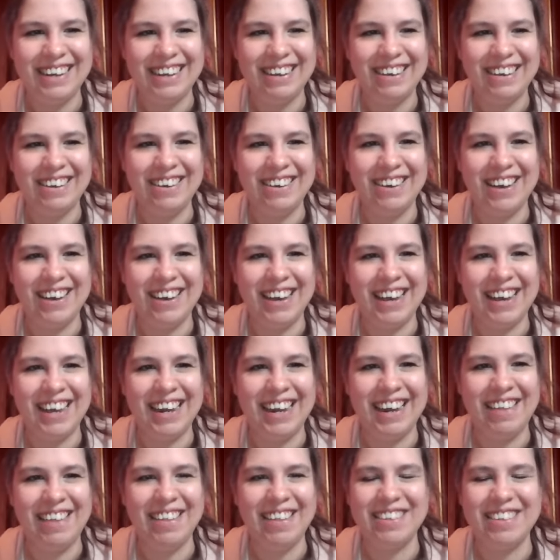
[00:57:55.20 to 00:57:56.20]
Good.
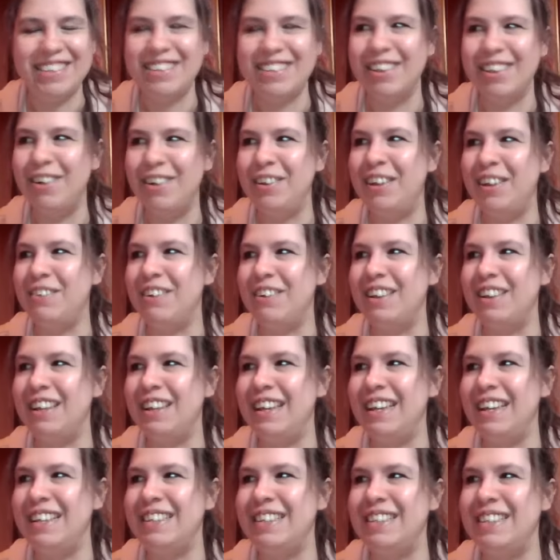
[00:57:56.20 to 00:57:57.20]
And then slowly
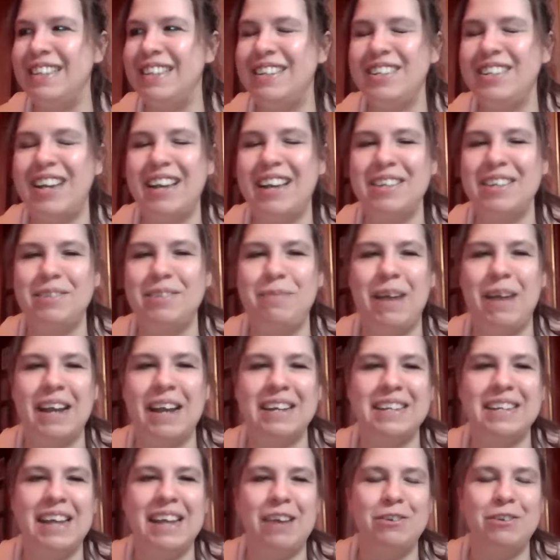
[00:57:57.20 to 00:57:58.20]
release the chest
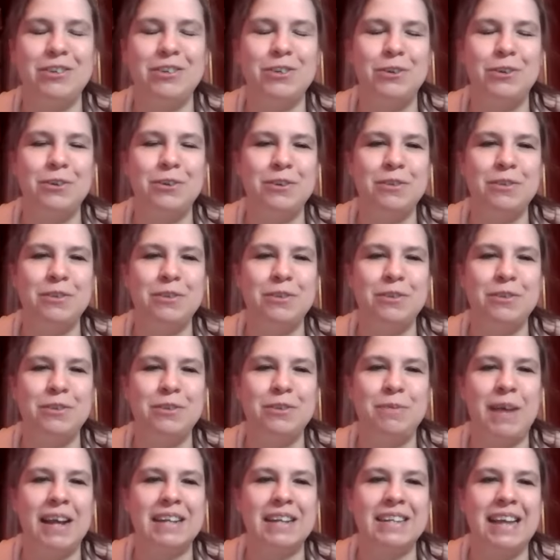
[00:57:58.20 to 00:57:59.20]
back down, shoulders
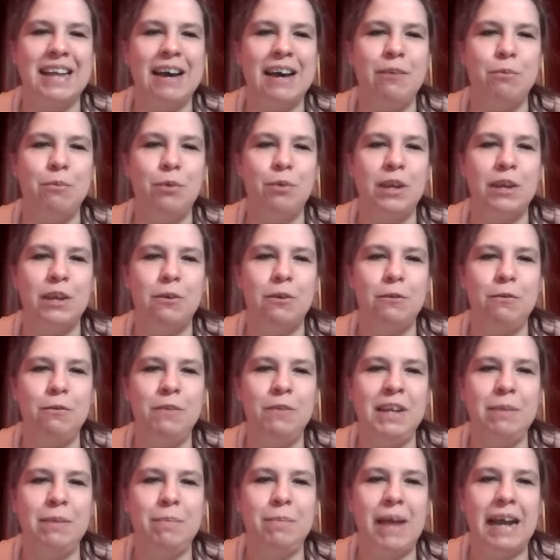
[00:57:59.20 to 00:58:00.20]
back down. Bring your
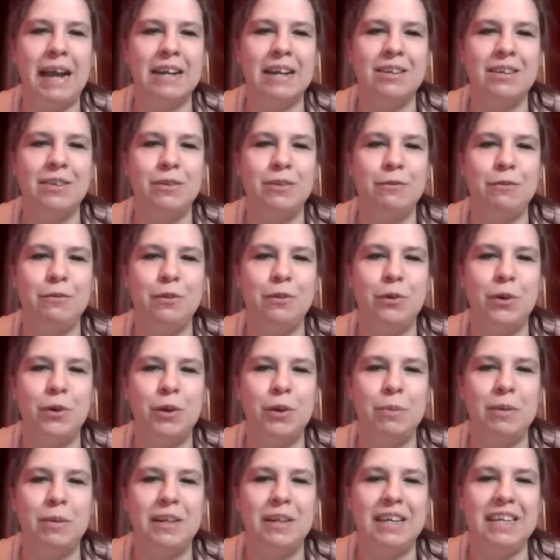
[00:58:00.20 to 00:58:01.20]
feet back to the
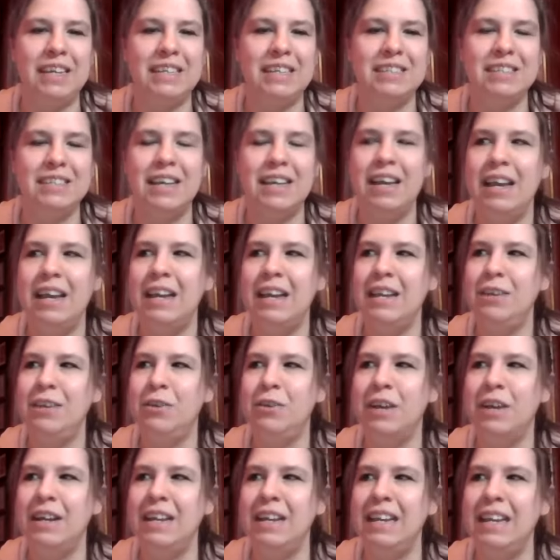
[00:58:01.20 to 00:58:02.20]
floor, please.
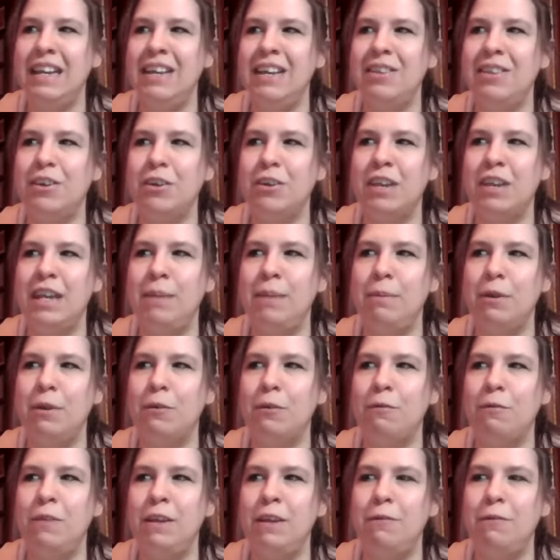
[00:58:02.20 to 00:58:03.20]
You can either keep
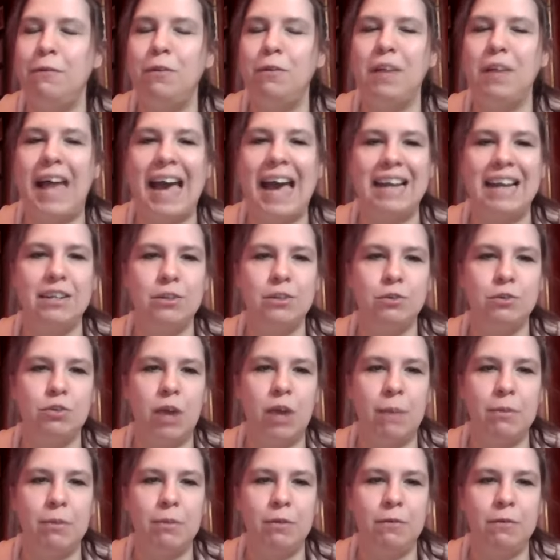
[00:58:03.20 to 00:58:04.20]
your feet flat, so
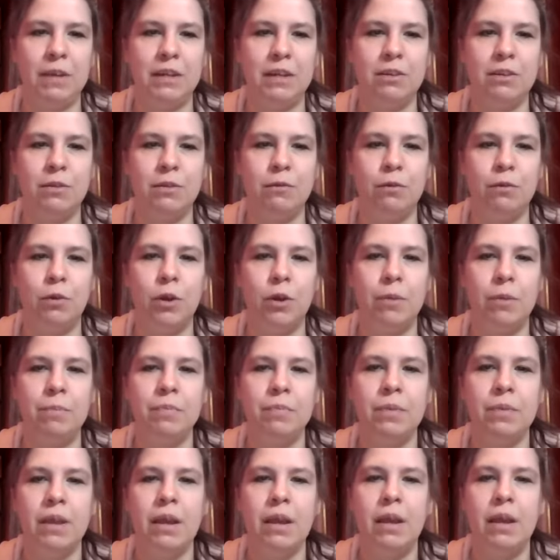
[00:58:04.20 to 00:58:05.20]
drop the feet to the floor.
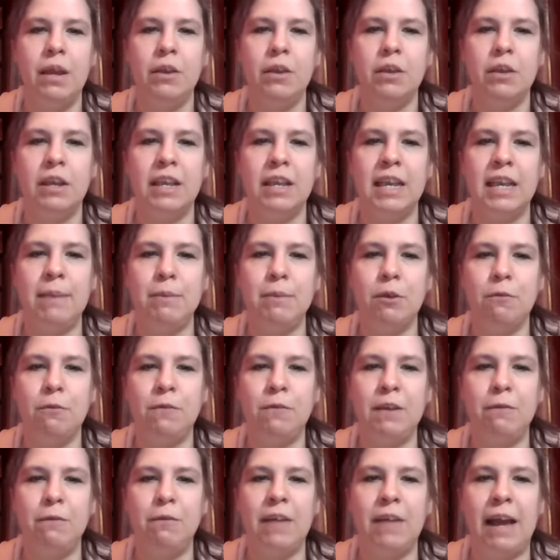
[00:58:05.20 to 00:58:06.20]
You can keep your
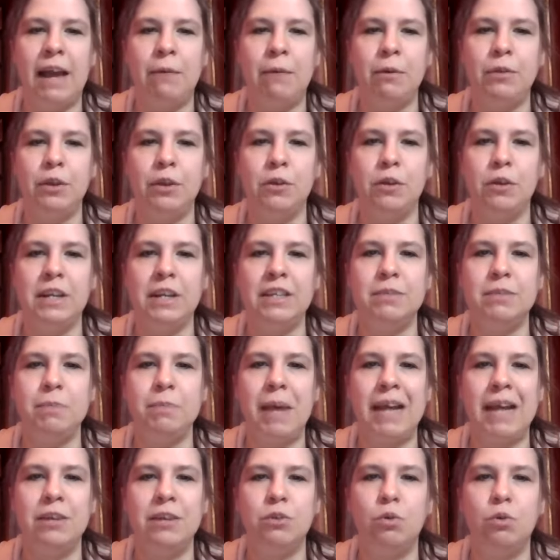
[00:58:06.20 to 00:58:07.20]
feet flat with your knees
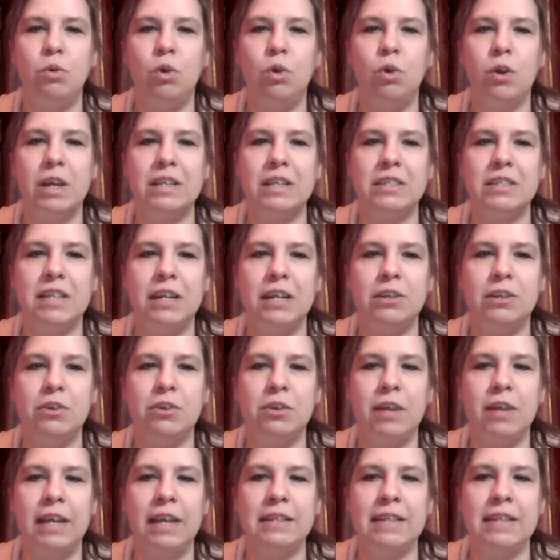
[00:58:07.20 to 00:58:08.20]
bent or extend
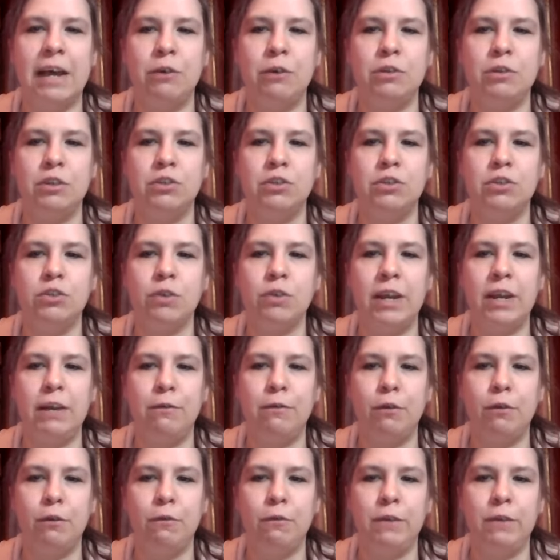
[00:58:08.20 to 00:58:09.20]
your legs out to
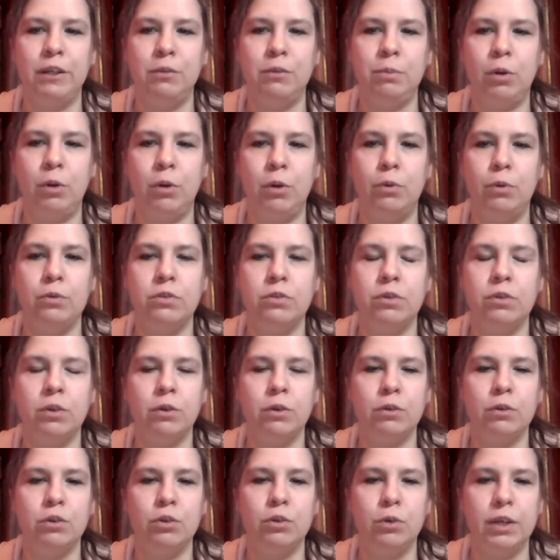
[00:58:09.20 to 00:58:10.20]
straight for fish pose. So
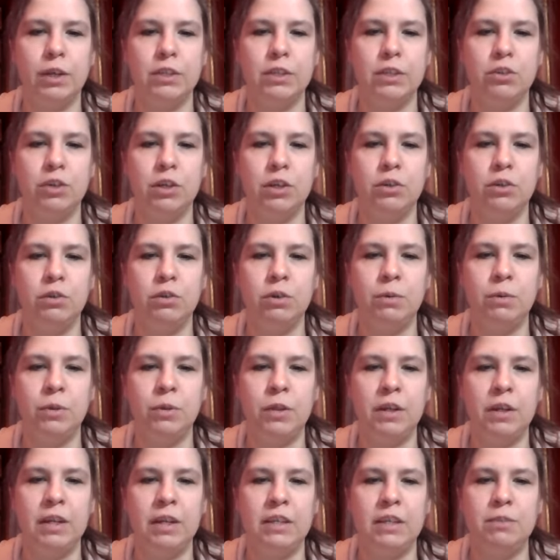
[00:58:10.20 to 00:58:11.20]
your choice. You can do it
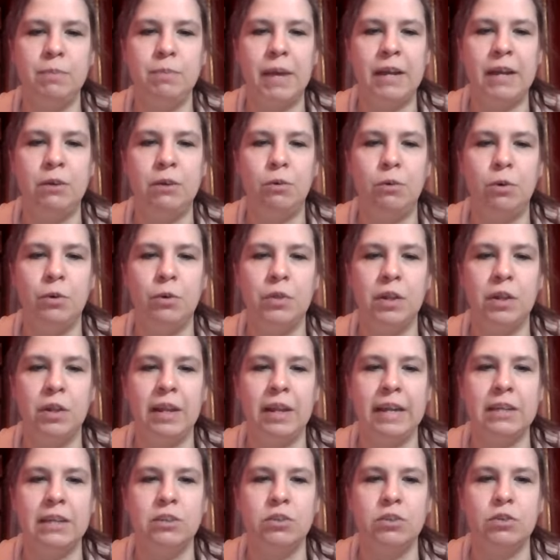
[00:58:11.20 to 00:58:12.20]
with the knees bent or the
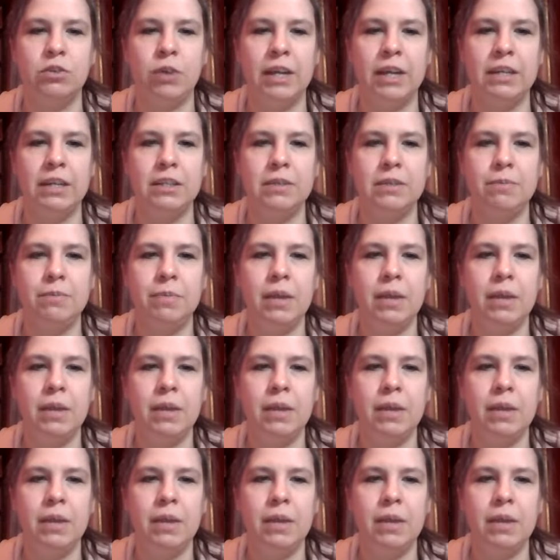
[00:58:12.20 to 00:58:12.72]
legs straight.